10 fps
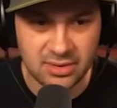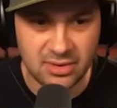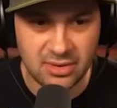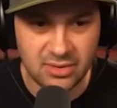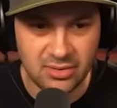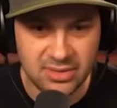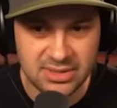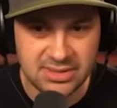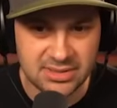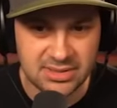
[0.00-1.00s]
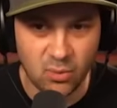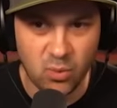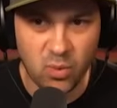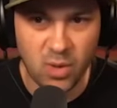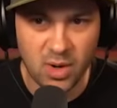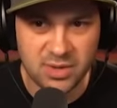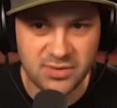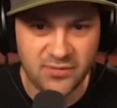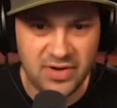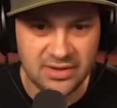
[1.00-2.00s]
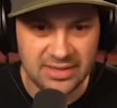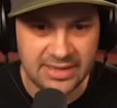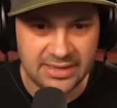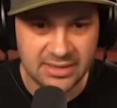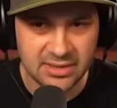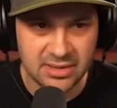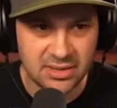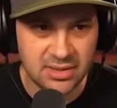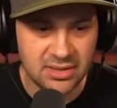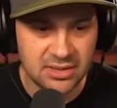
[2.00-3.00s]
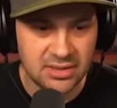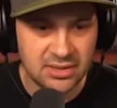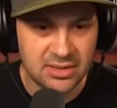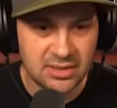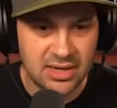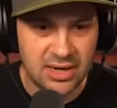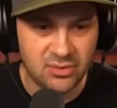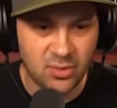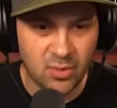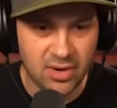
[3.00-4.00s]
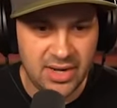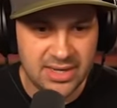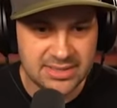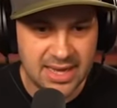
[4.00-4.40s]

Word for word: Oh, this is the worst feeling. I don't know where he is.